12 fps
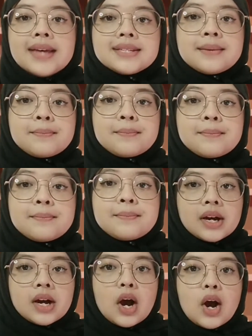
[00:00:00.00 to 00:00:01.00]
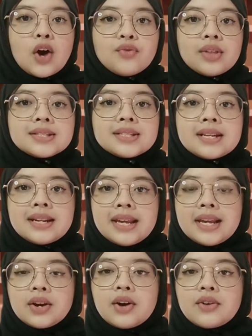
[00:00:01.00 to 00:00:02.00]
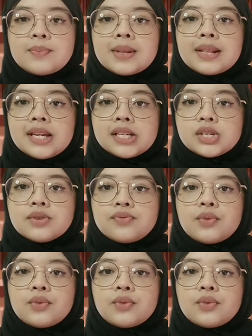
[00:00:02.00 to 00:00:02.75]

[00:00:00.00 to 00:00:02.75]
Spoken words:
as a member of the Senate of Malaysia